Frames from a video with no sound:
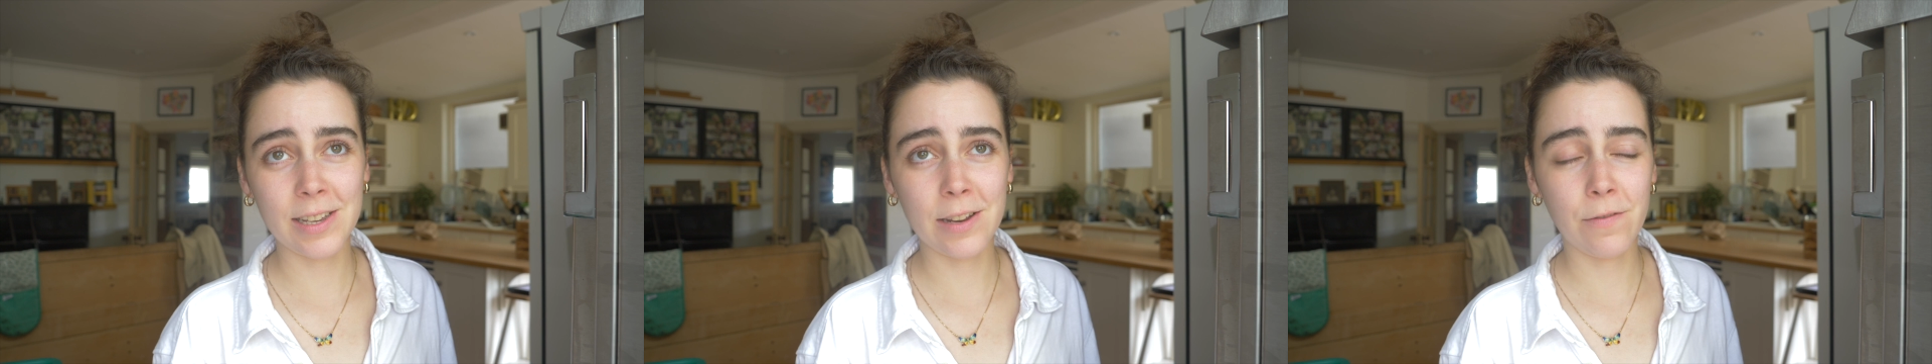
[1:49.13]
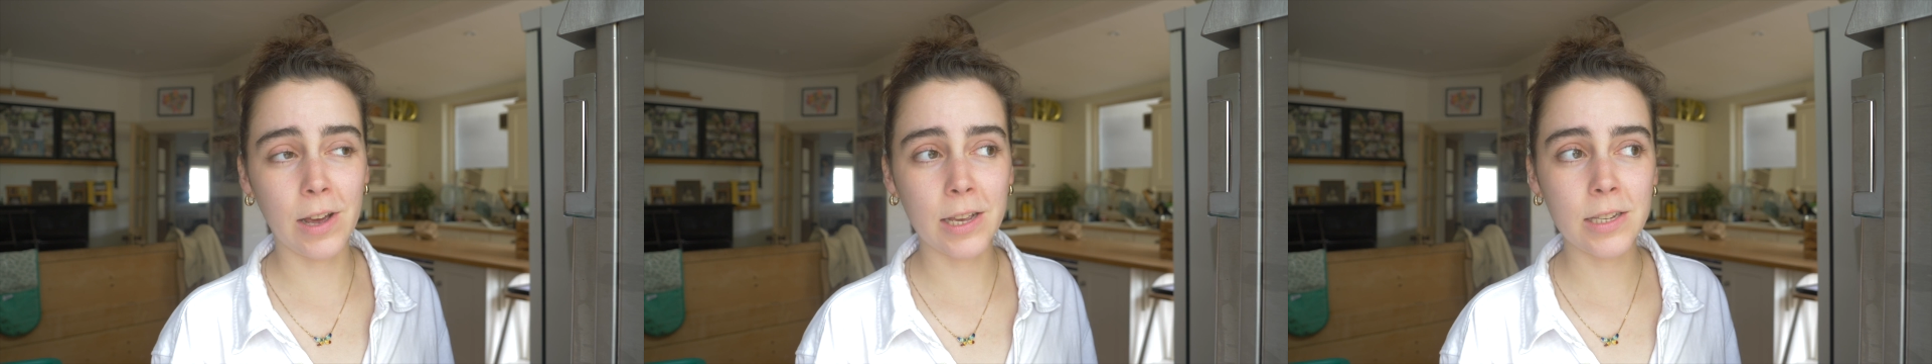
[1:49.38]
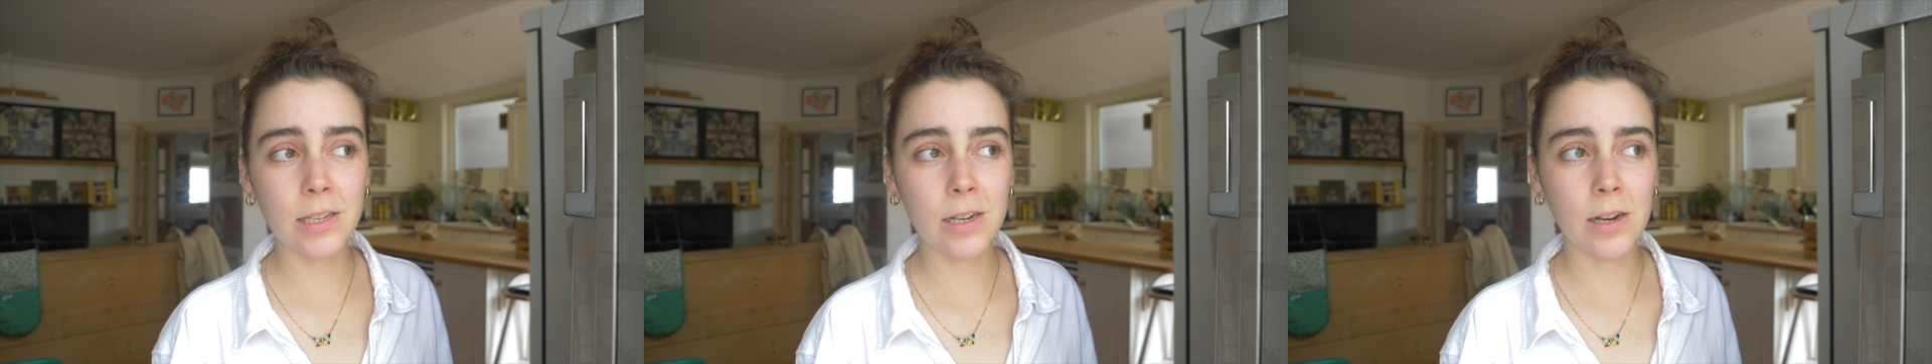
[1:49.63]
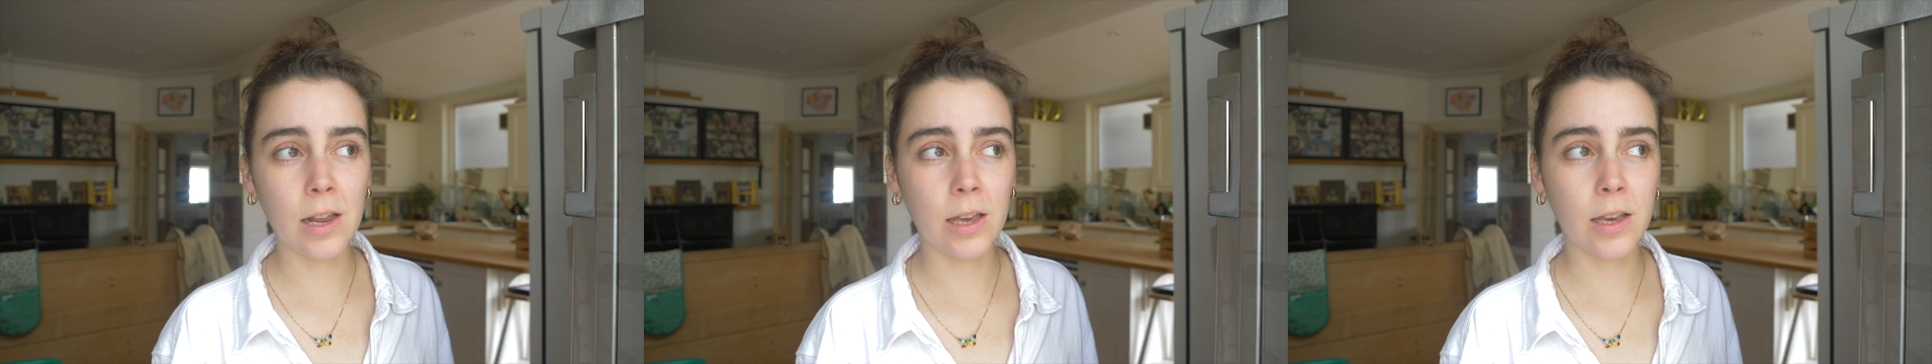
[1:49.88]
invest
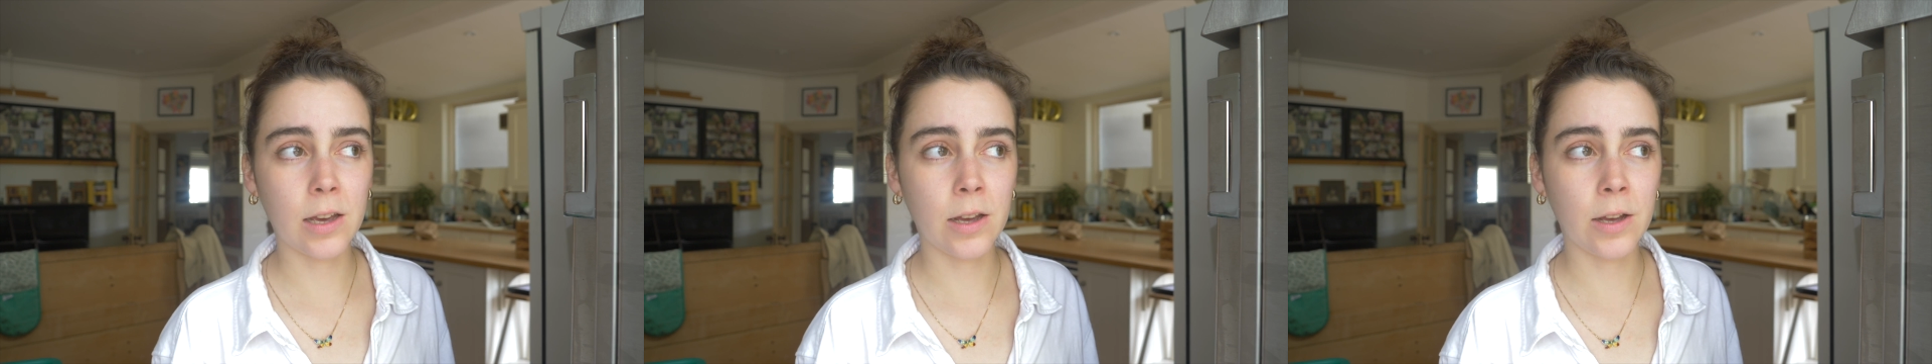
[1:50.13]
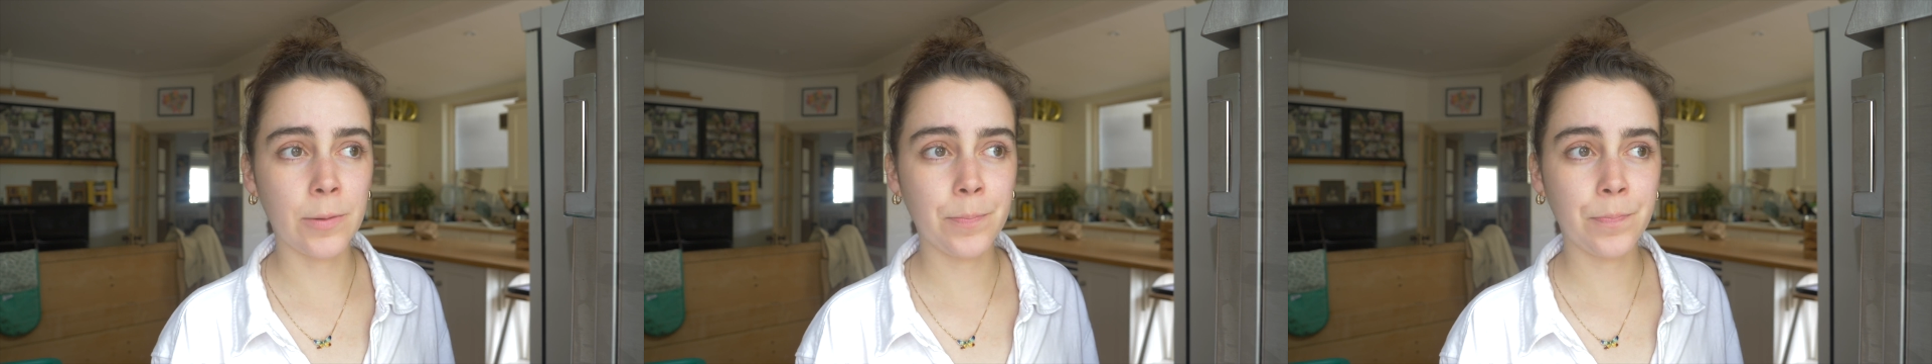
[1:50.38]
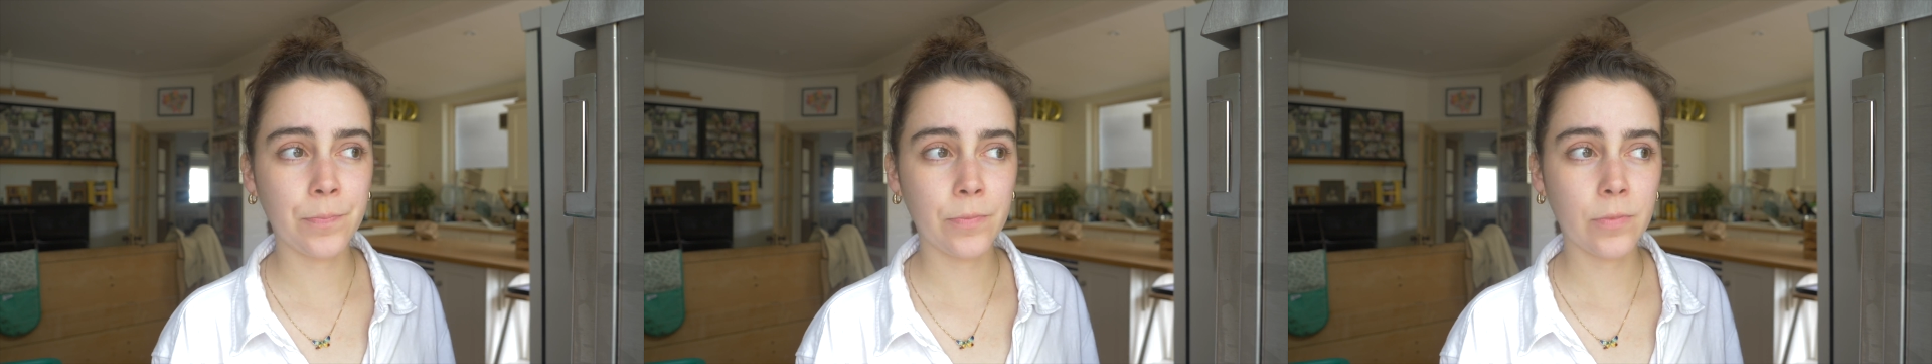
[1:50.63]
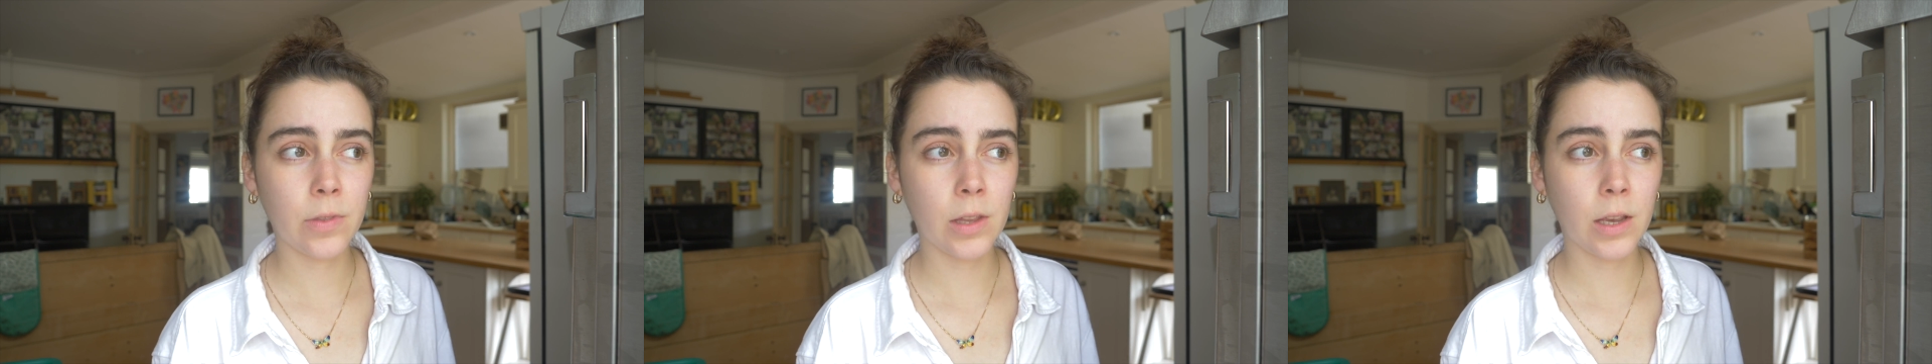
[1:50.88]
in like a
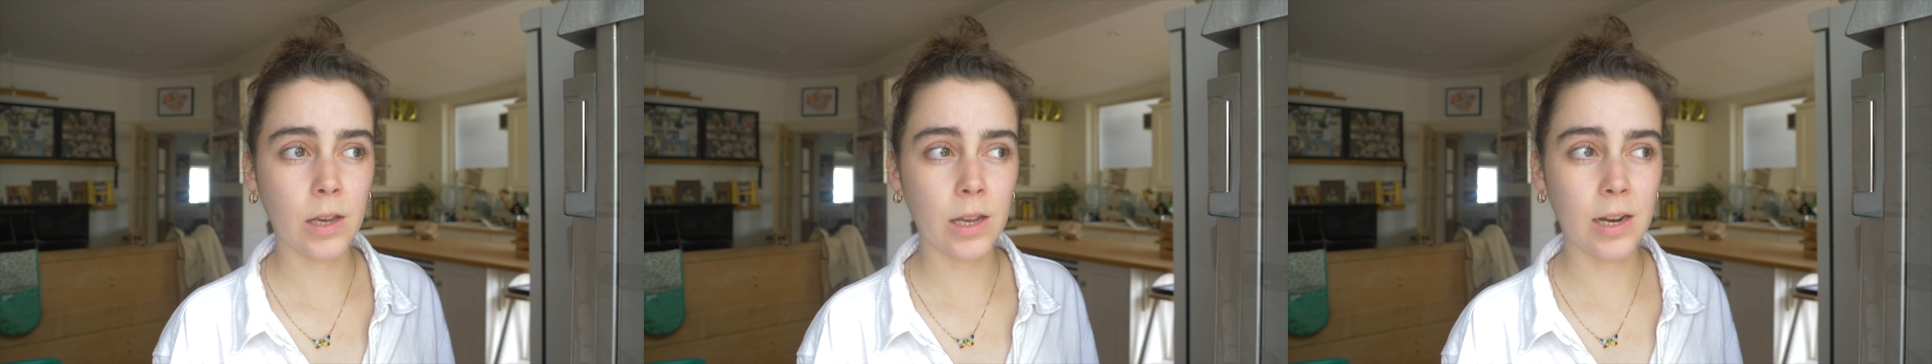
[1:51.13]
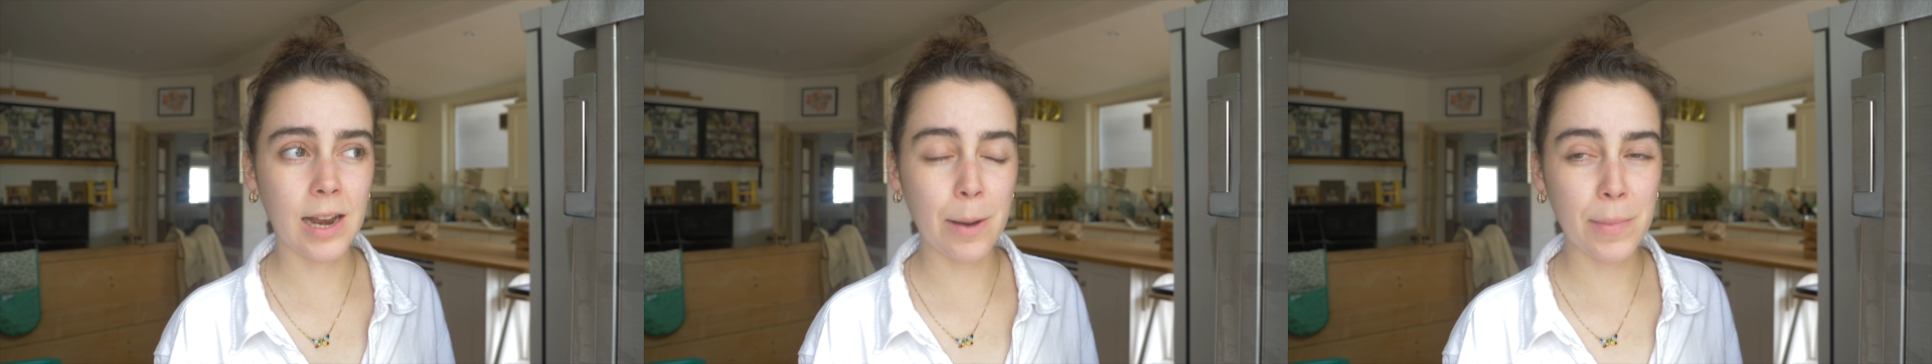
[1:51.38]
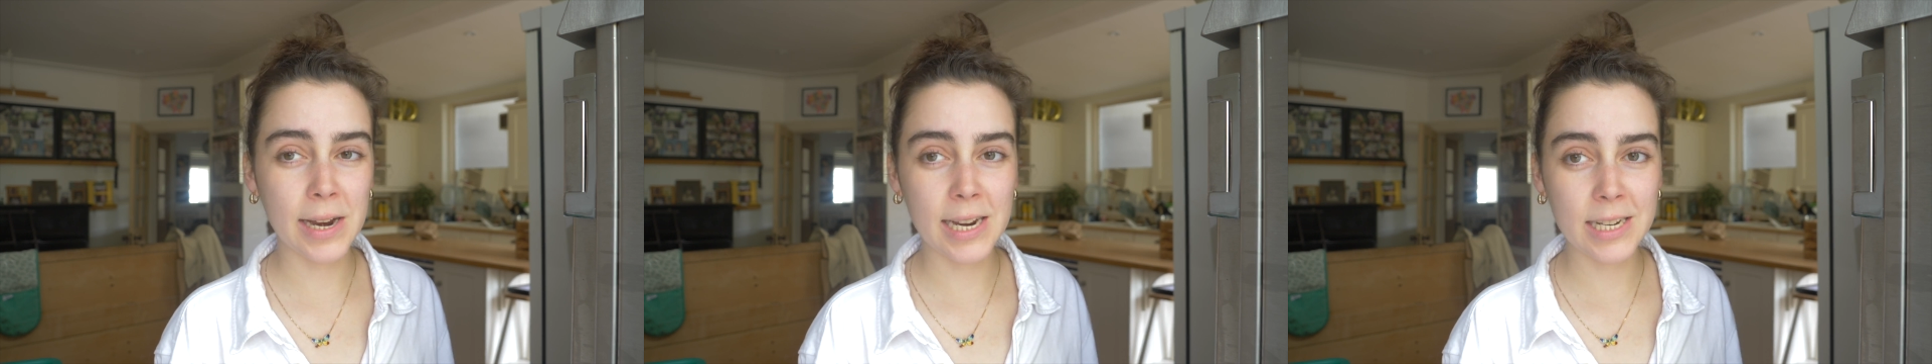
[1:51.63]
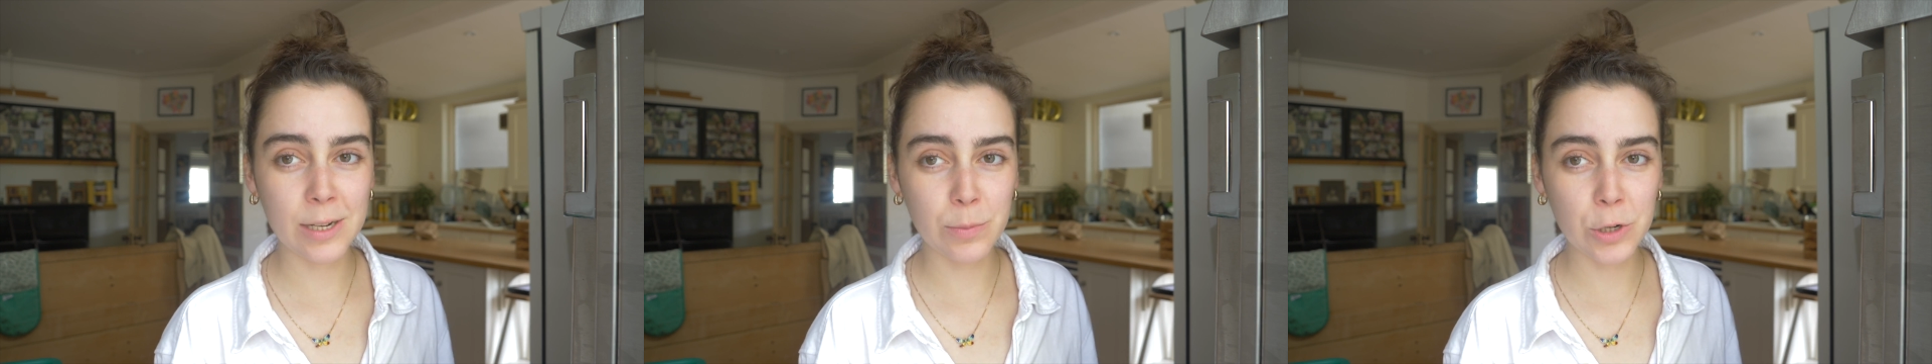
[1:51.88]
laminating